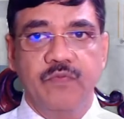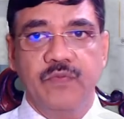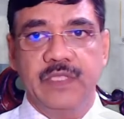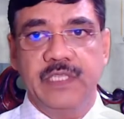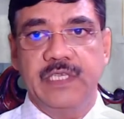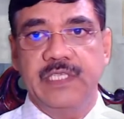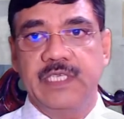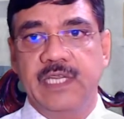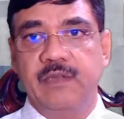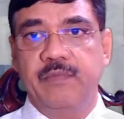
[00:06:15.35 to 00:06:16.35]
with the
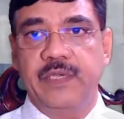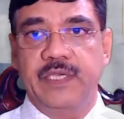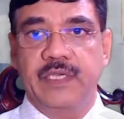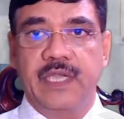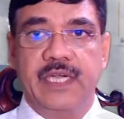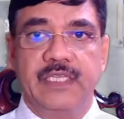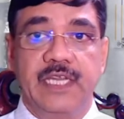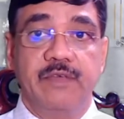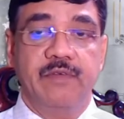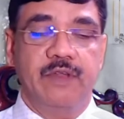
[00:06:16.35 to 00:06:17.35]
distal being at the
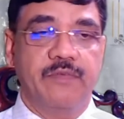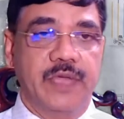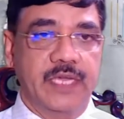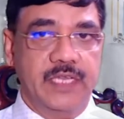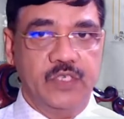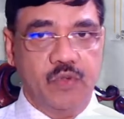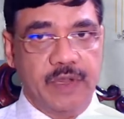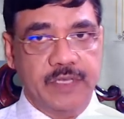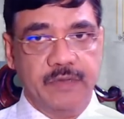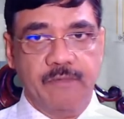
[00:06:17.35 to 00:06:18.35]
level of ankle joint.